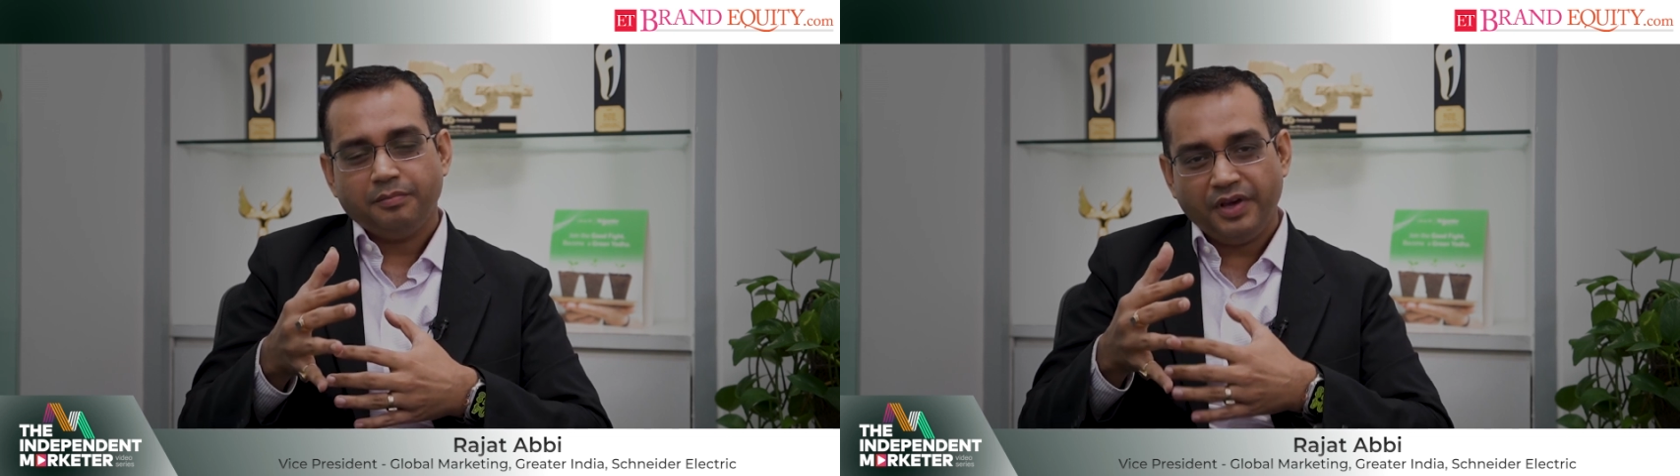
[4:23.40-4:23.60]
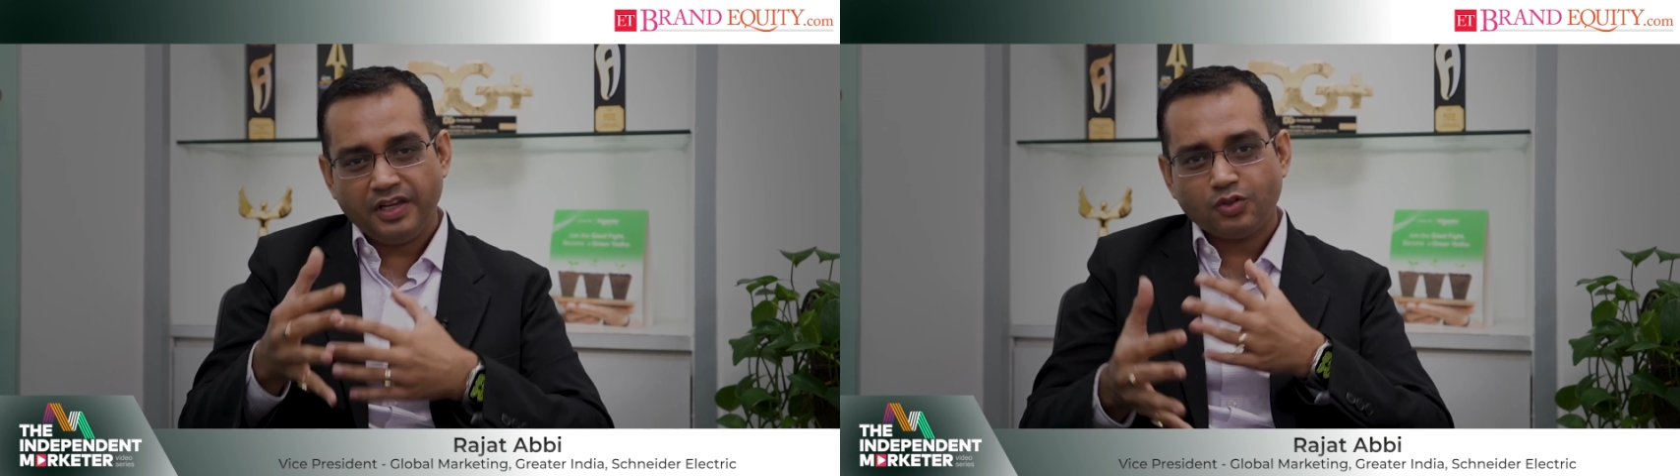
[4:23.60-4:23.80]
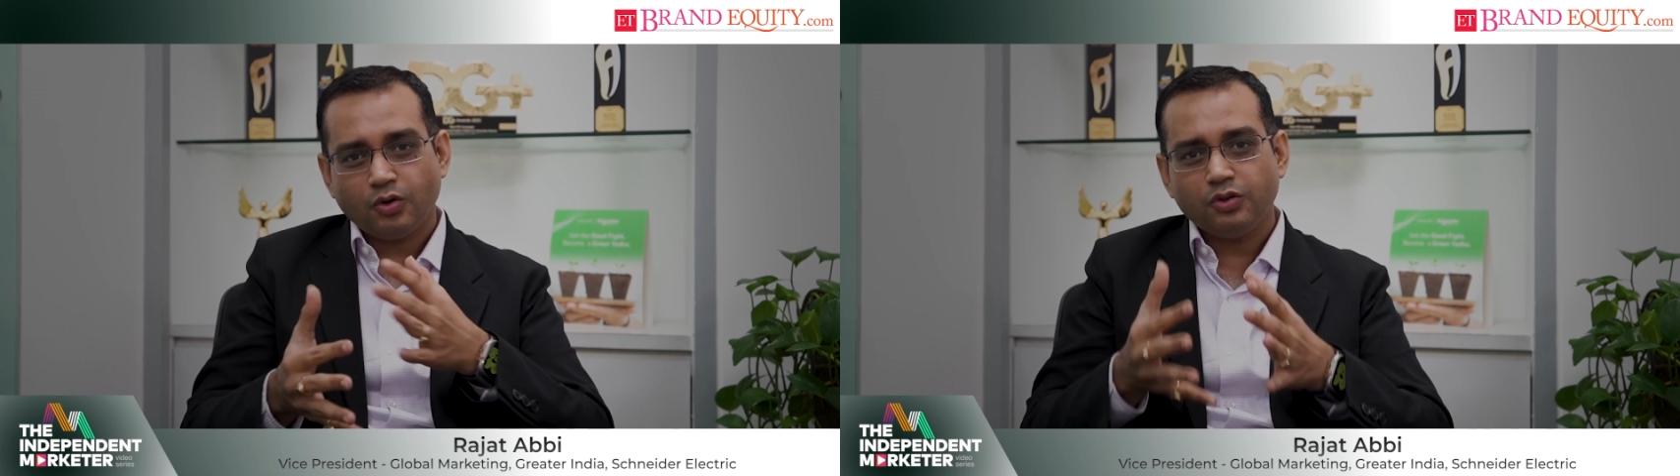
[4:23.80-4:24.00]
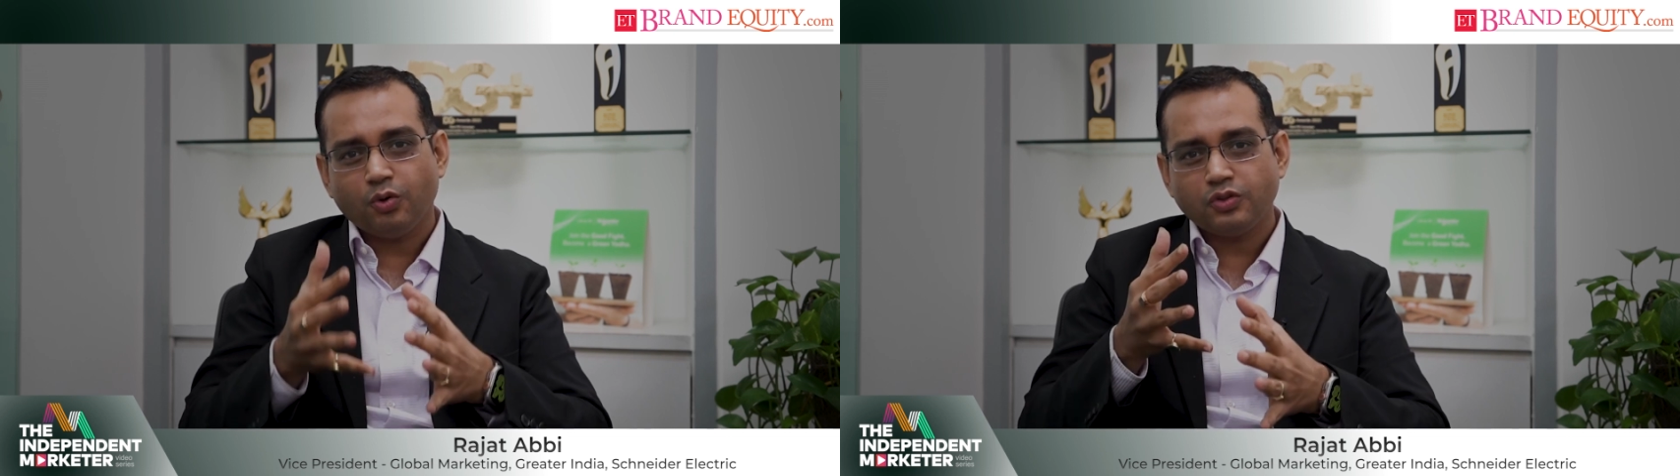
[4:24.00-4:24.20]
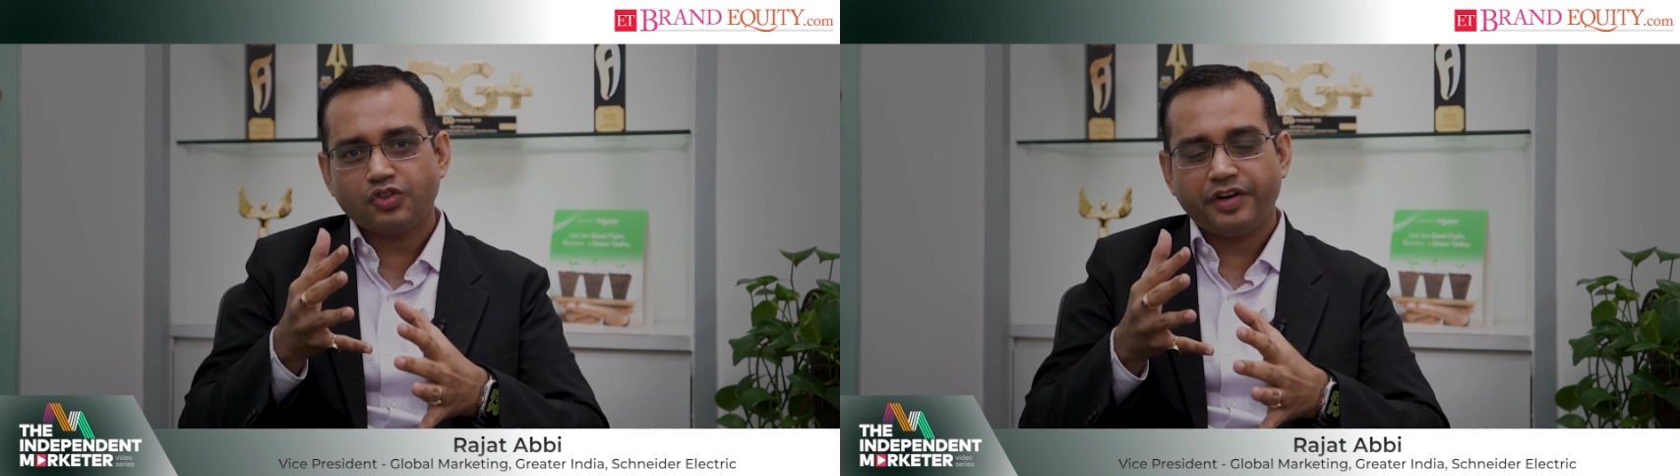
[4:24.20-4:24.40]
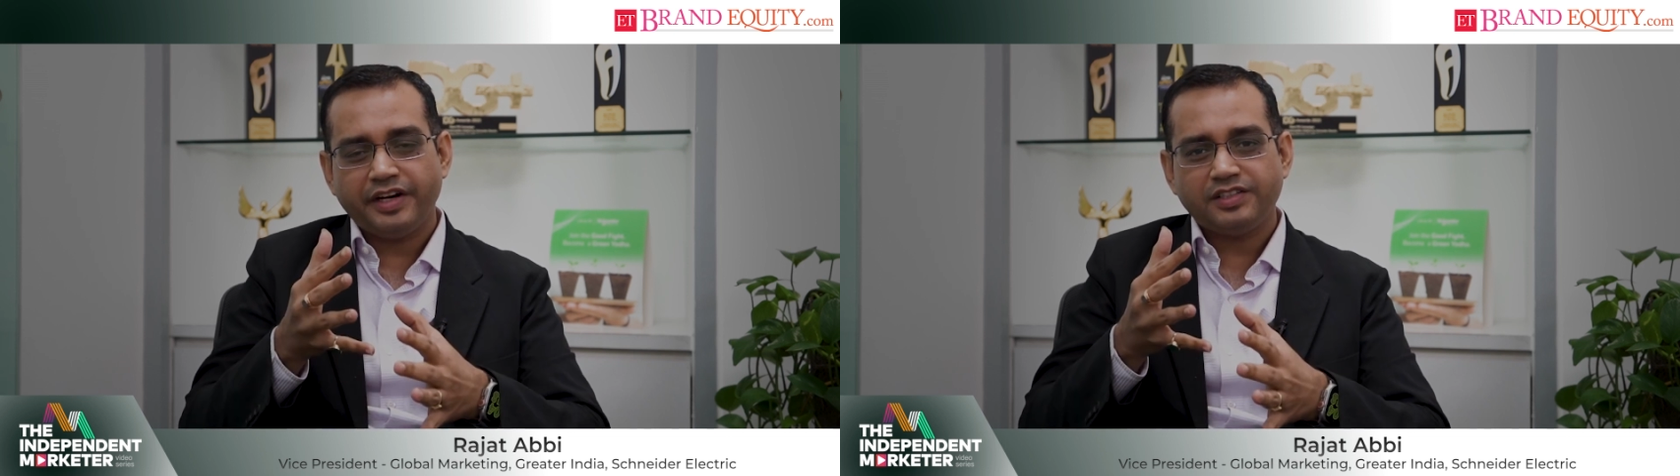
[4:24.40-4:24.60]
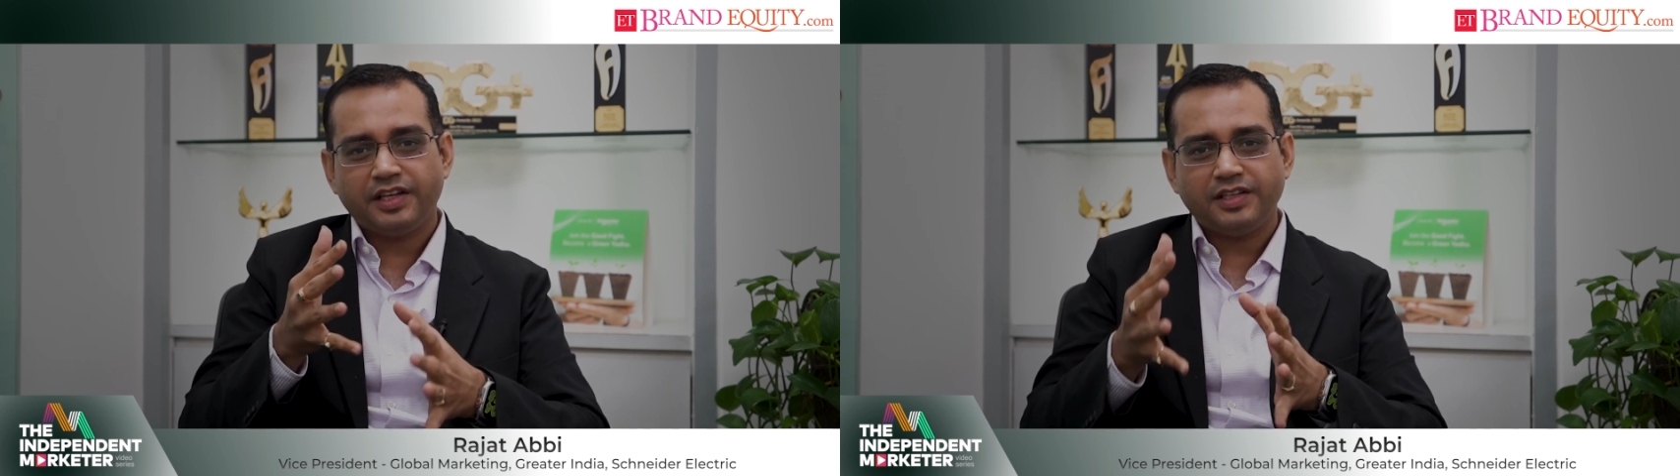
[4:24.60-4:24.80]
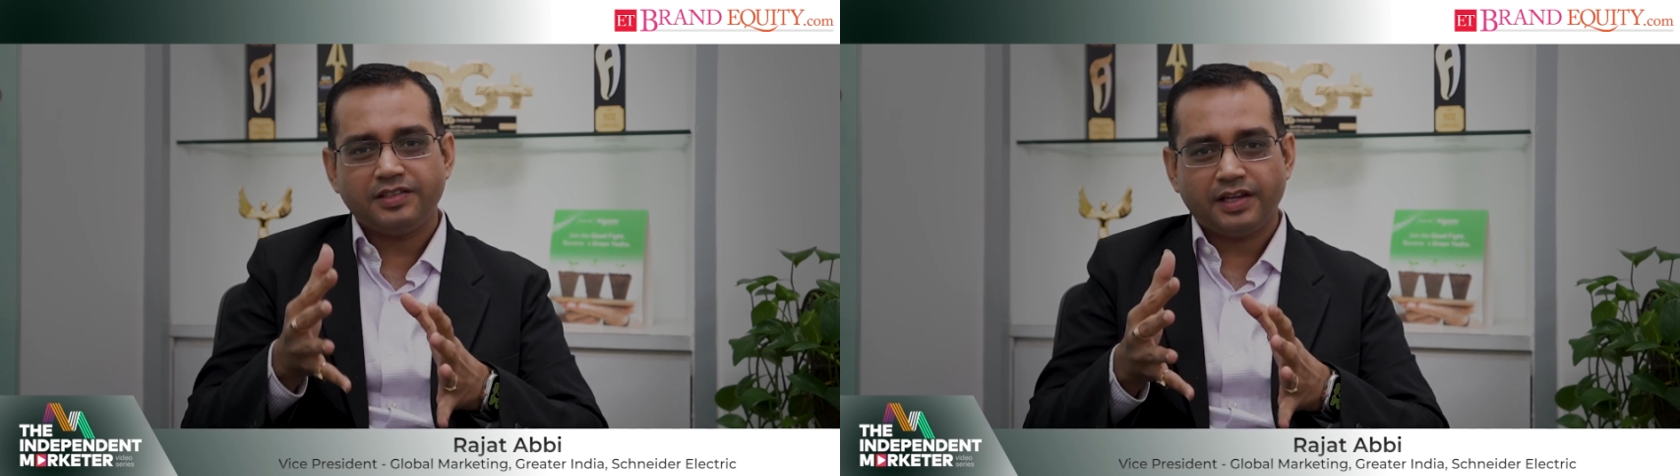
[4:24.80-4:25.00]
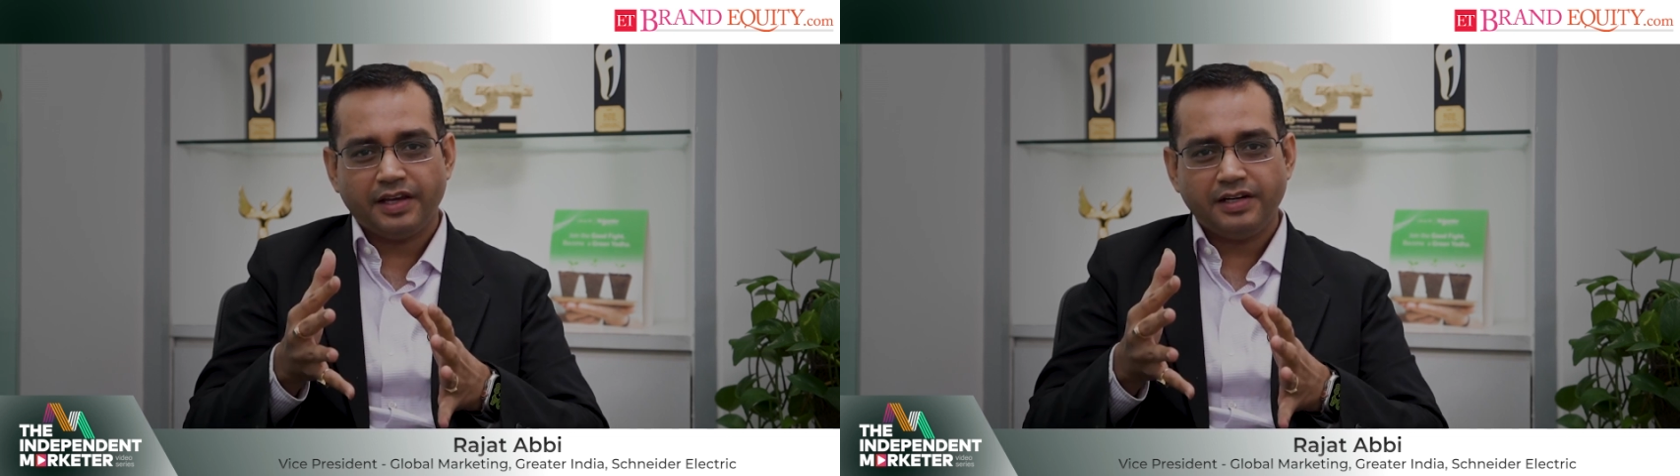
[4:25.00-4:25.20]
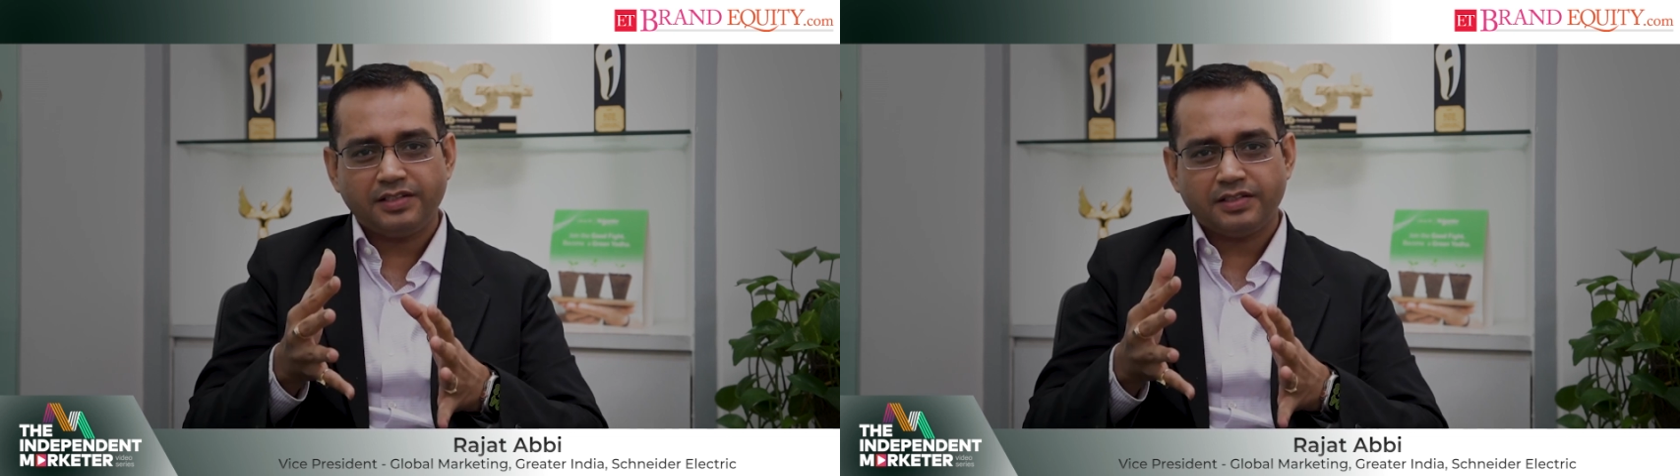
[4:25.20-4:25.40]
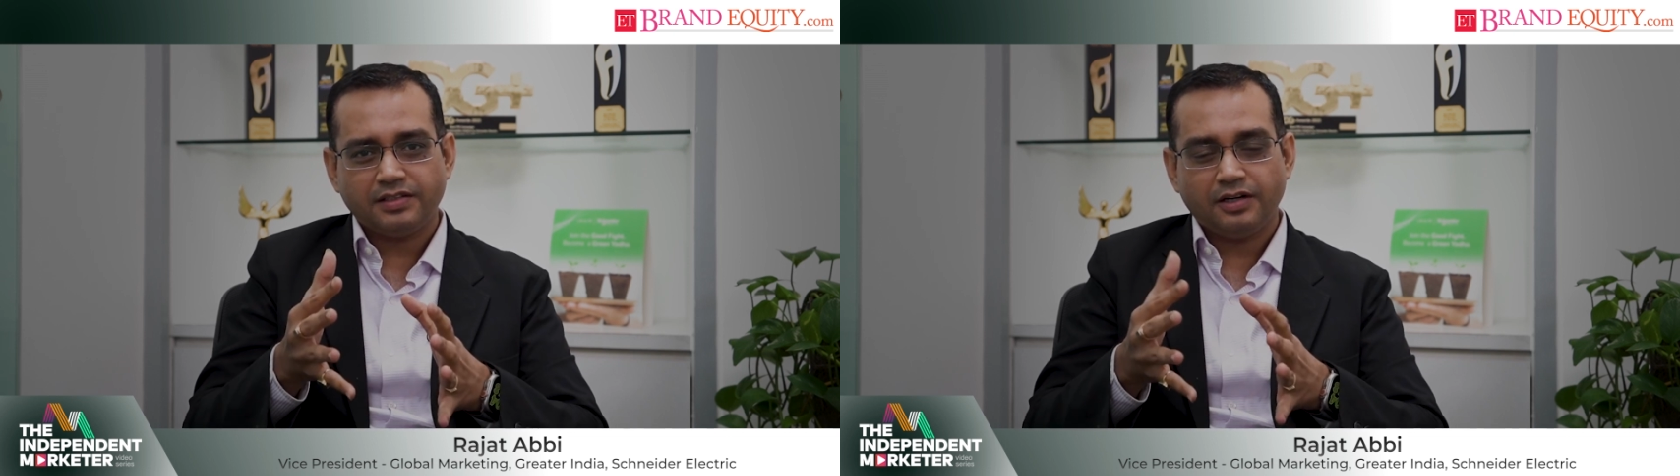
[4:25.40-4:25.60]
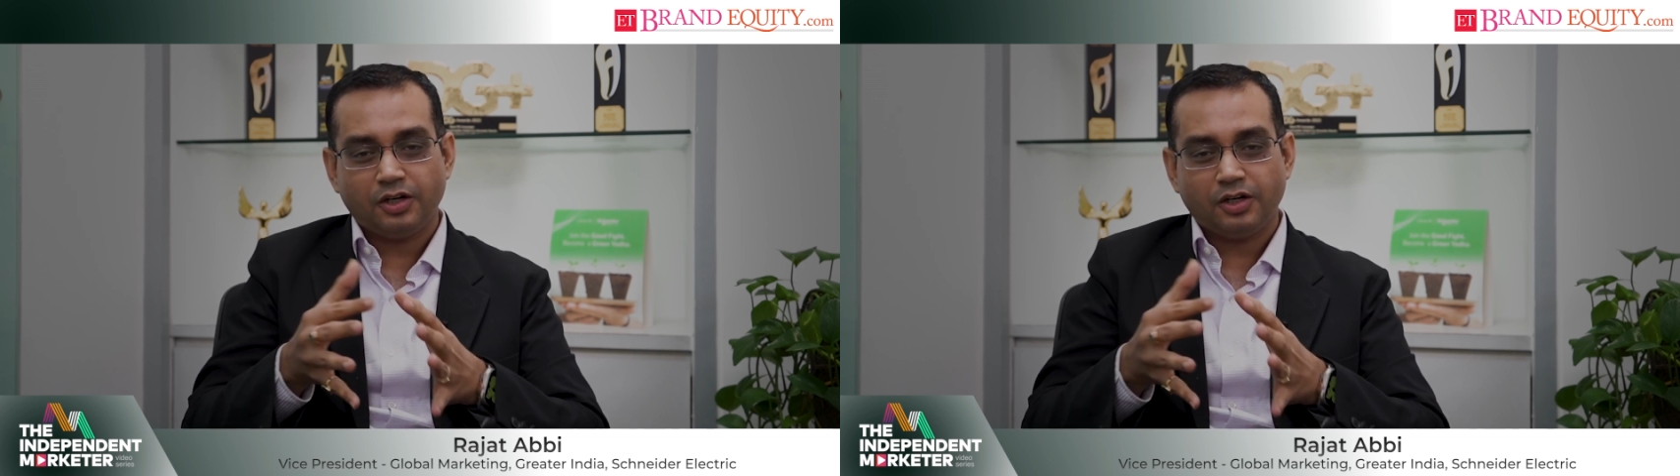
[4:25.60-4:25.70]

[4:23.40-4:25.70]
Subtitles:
Based on those trends and insights,